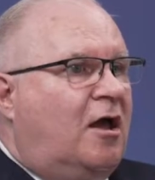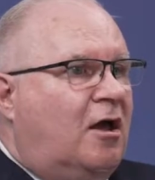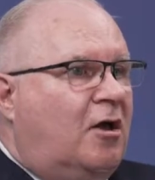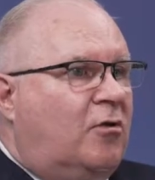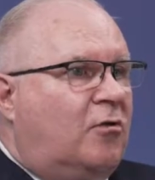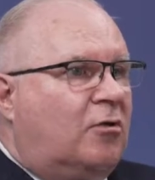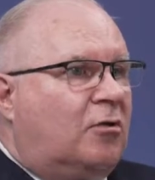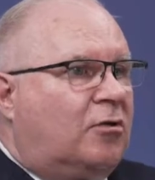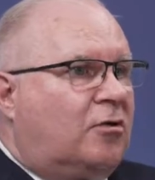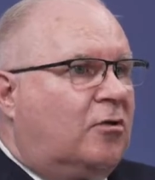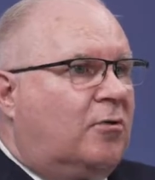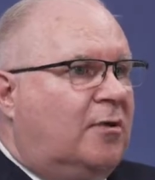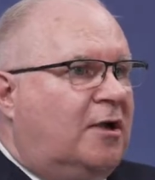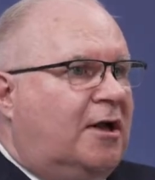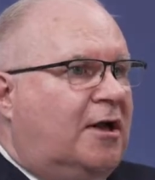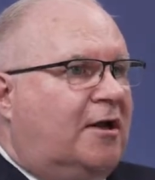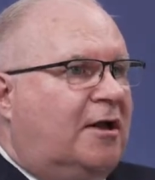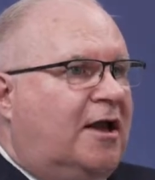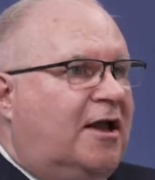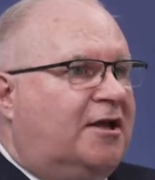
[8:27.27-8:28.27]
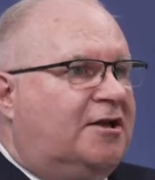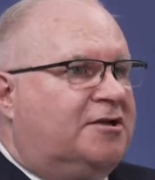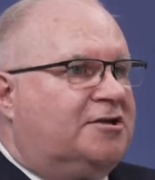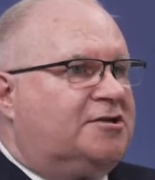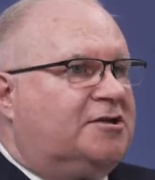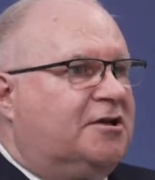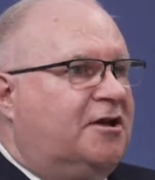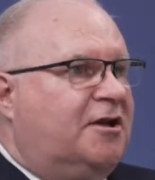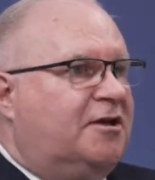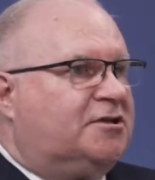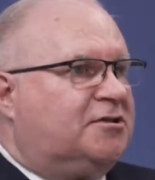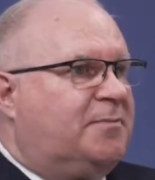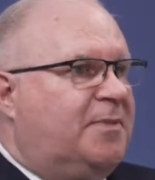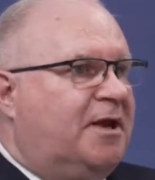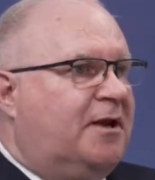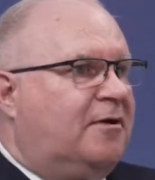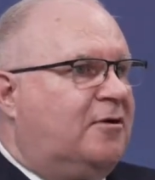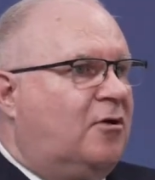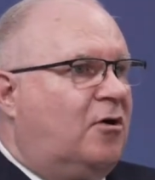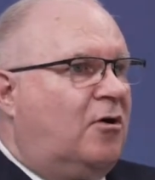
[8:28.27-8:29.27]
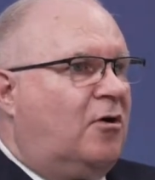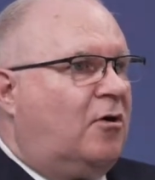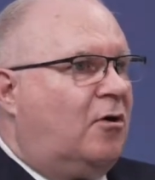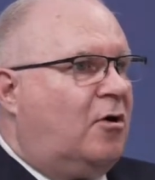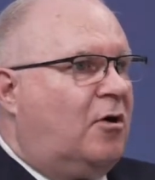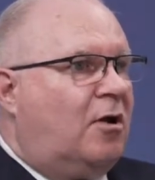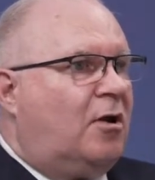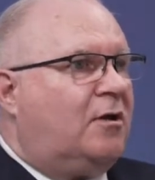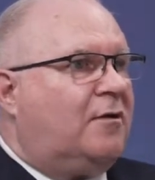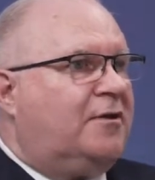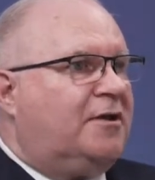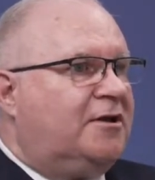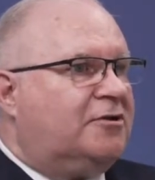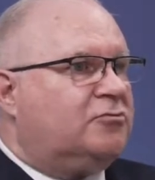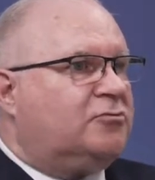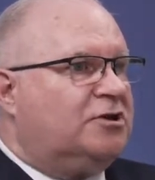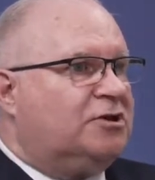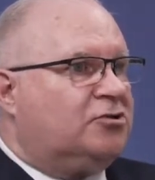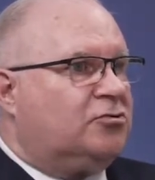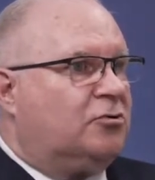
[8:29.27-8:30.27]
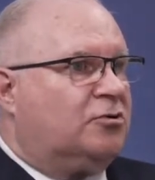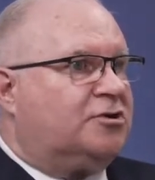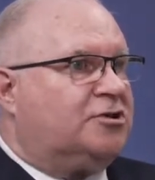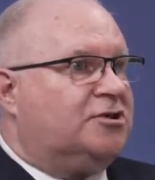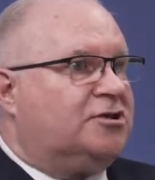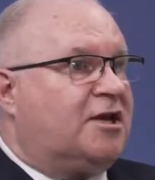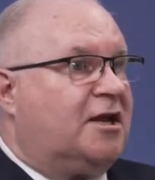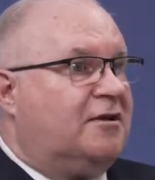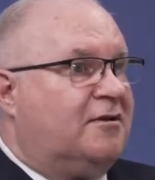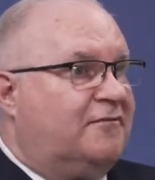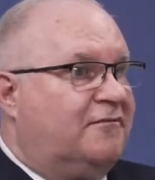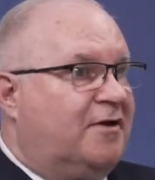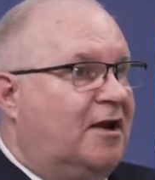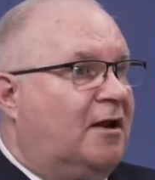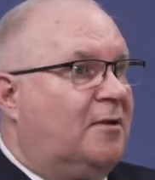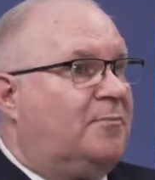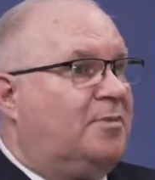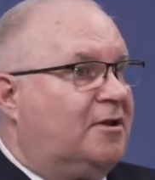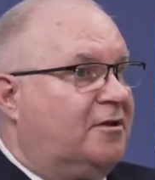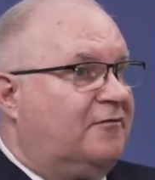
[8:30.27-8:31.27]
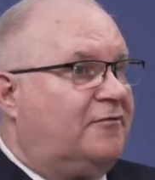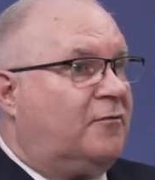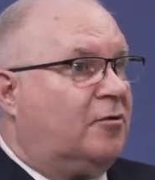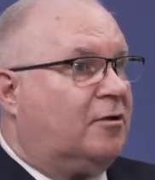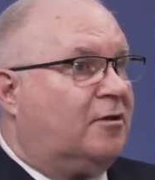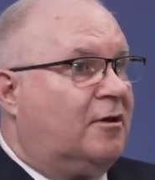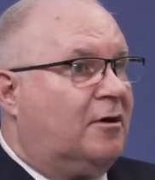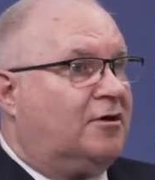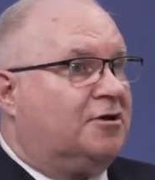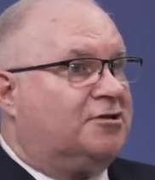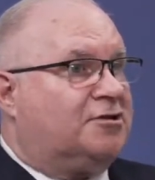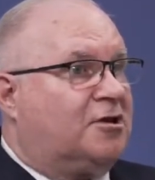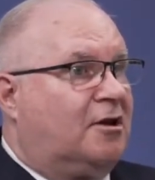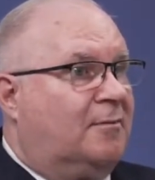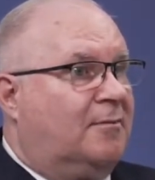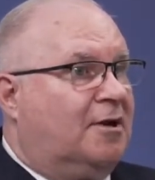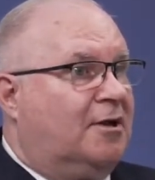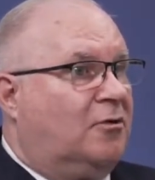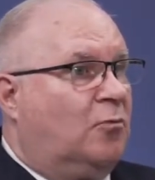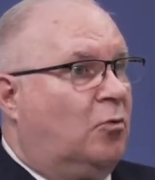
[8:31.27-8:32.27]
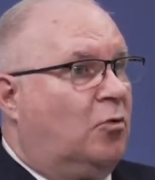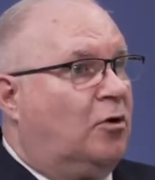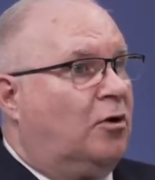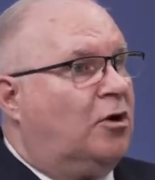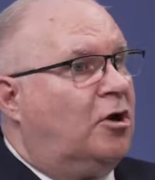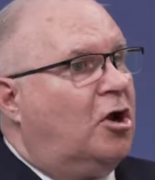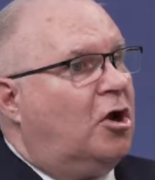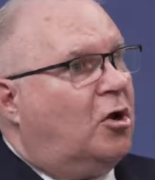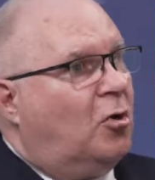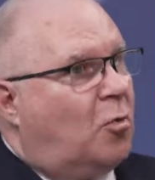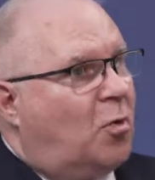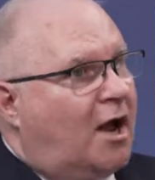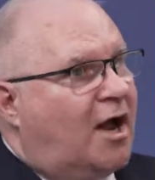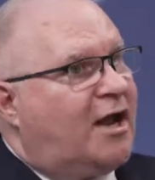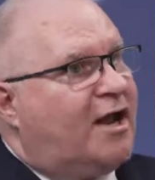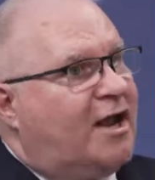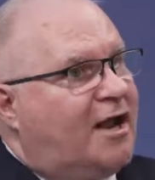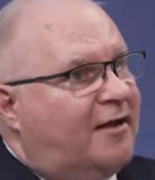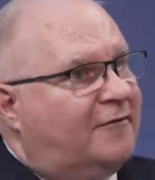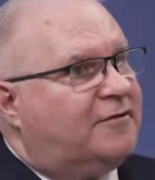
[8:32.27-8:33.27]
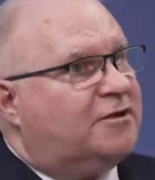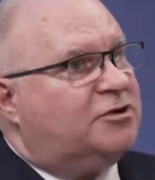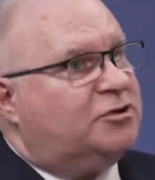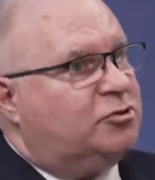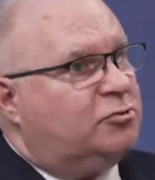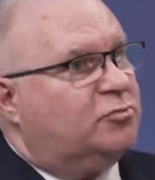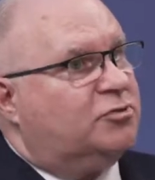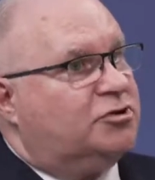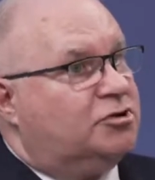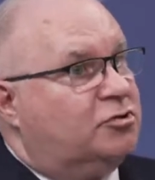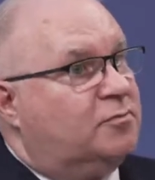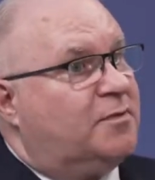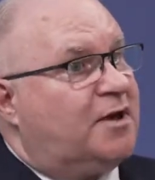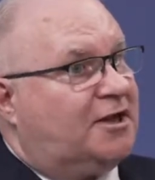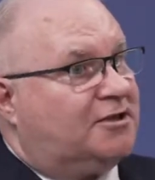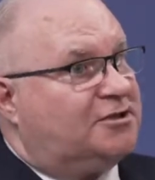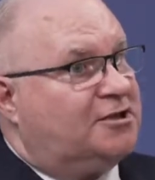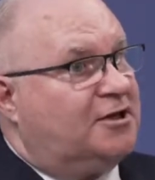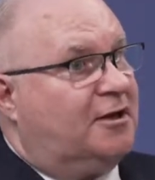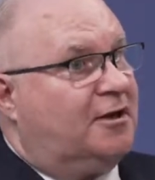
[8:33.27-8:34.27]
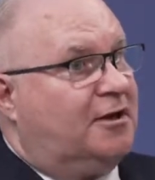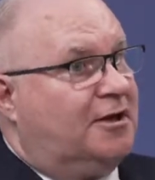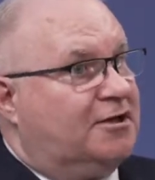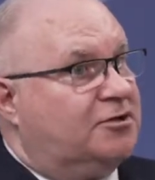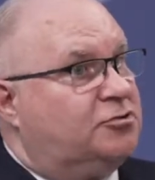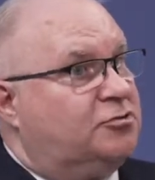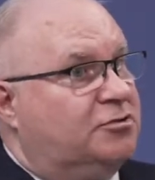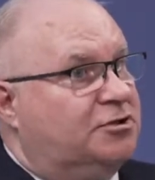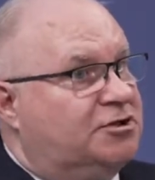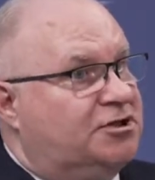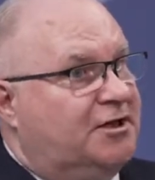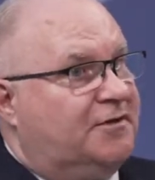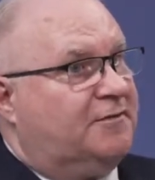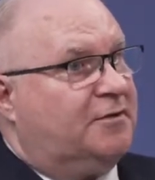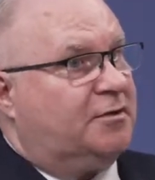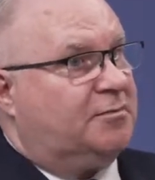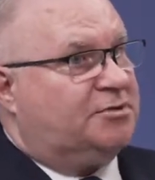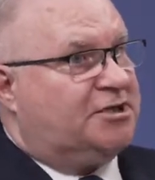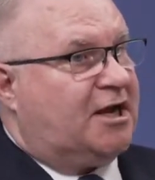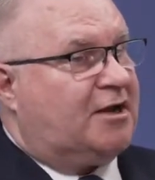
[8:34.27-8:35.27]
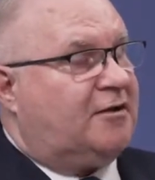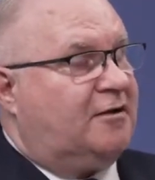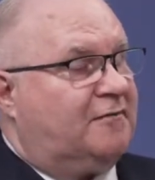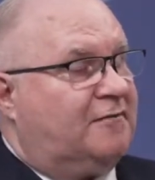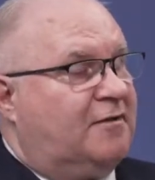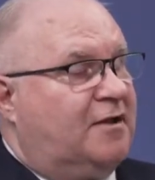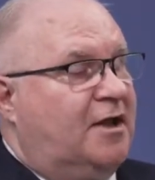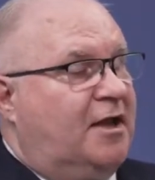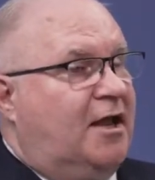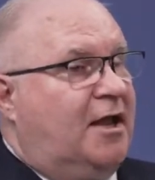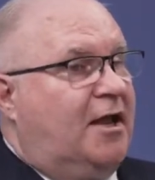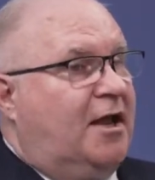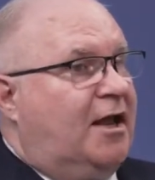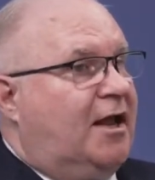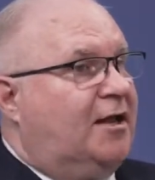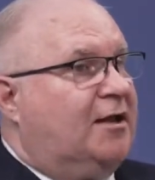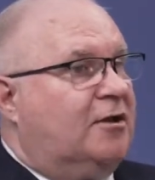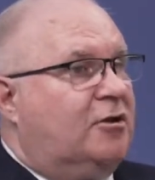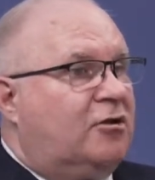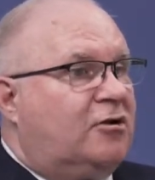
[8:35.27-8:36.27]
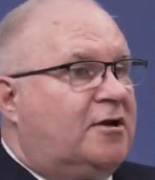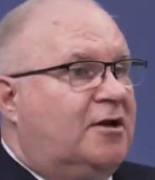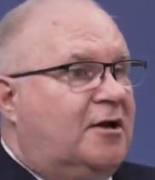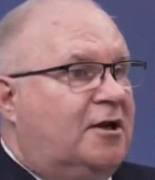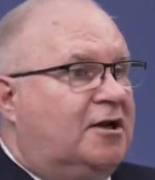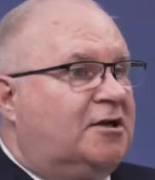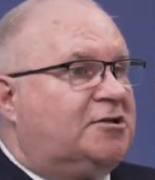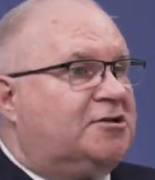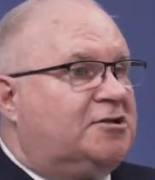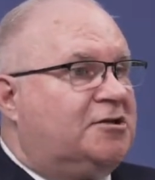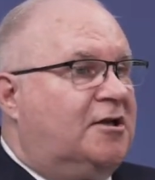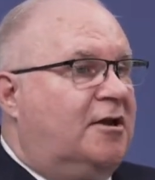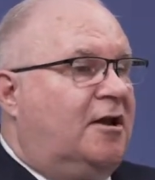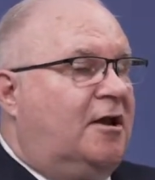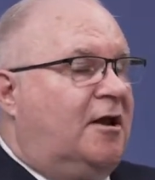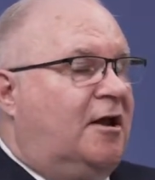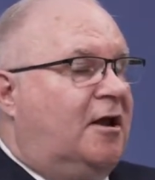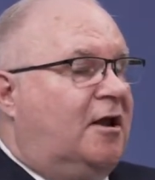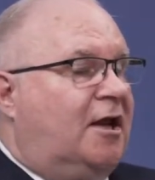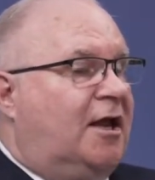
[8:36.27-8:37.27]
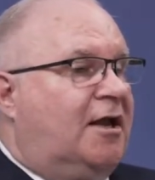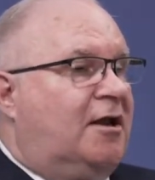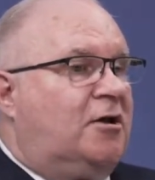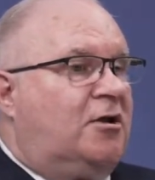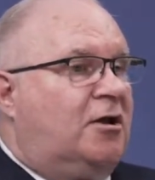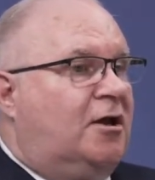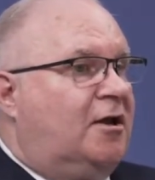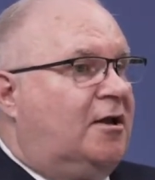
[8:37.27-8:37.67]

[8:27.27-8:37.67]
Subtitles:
North Korea has spent all these resources on developing the fourth largest army in the world. Why haven't you resumed hostilities to achieve your objective? And he looked at us like